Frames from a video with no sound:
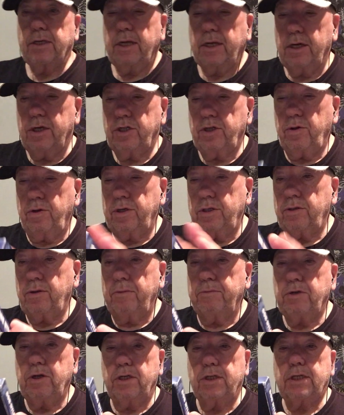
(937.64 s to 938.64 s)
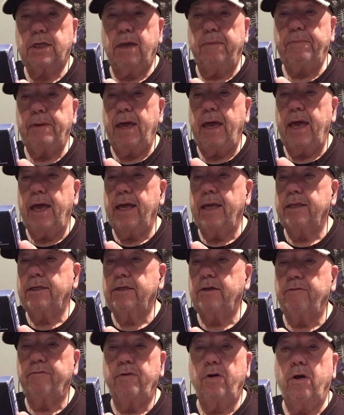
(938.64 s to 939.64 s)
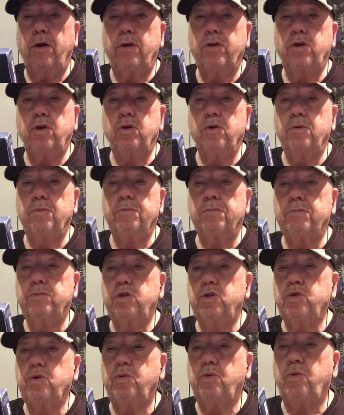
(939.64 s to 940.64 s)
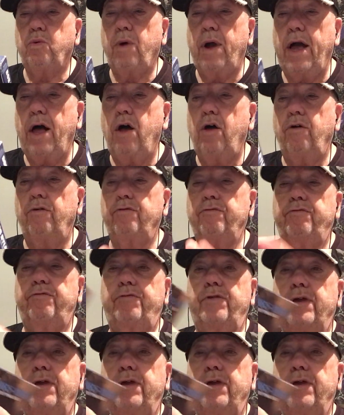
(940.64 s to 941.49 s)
I'm going to show you. So I'm going to skip ahead to volume 12,